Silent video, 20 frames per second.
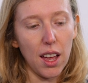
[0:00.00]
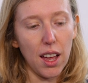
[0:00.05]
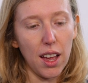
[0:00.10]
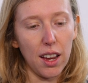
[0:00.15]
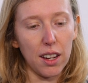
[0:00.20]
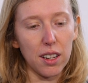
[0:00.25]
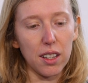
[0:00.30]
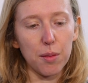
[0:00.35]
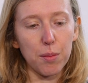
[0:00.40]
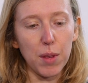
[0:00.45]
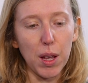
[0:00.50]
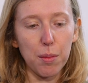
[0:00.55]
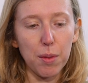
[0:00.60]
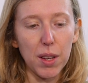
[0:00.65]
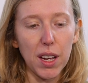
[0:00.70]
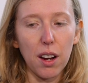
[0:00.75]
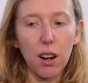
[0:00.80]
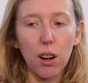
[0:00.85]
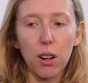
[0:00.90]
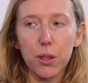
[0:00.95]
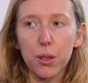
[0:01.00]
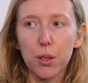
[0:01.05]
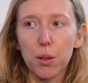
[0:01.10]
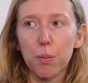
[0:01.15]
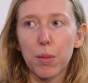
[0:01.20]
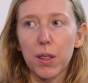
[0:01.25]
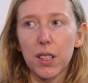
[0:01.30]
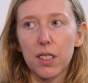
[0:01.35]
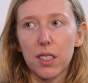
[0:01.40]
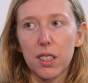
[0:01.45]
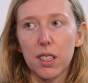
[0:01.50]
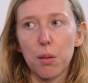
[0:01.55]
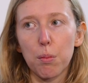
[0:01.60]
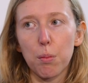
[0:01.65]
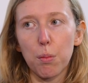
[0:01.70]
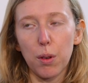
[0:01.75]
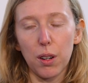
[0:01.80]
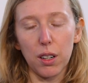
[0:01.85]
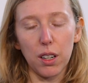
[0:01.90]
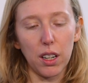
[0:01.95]
and maybe are also a bit
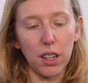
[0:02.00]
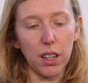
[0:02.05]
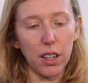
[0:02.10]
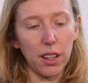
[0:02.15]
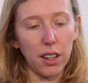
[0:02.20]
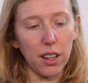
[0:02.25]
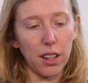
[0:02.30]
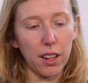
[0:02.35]
simpler